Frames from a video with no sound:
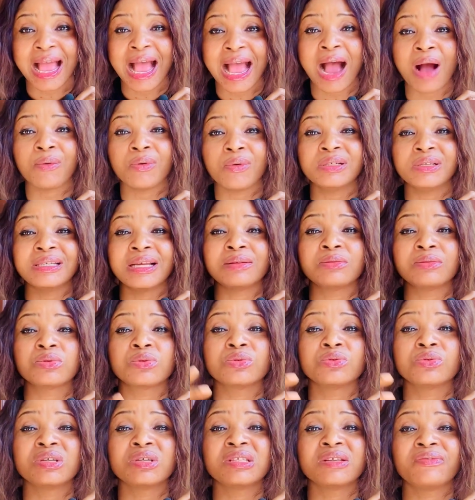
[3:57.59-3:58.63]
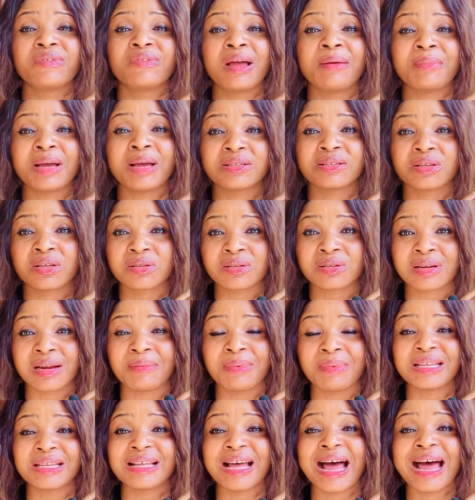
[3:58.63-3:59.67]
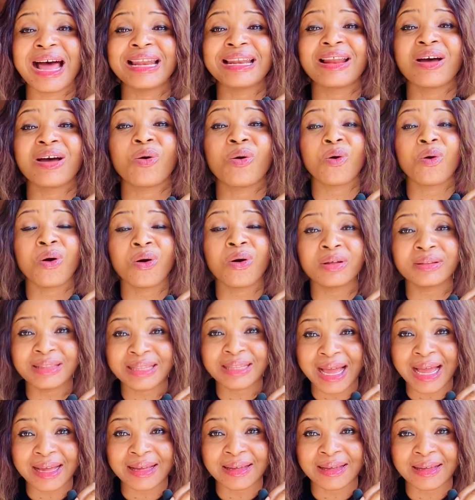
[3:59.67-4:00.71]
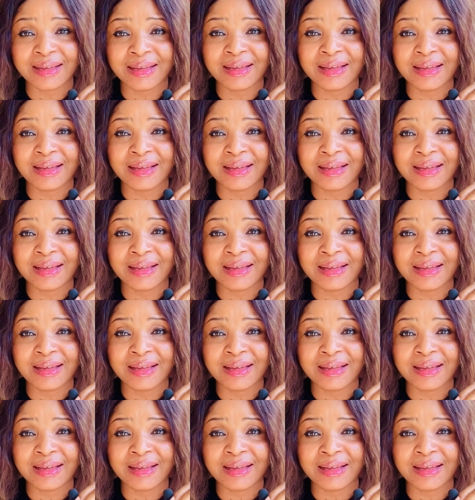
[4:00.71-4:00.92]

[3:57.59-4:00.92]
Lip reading: I want them to notify my subscribers and other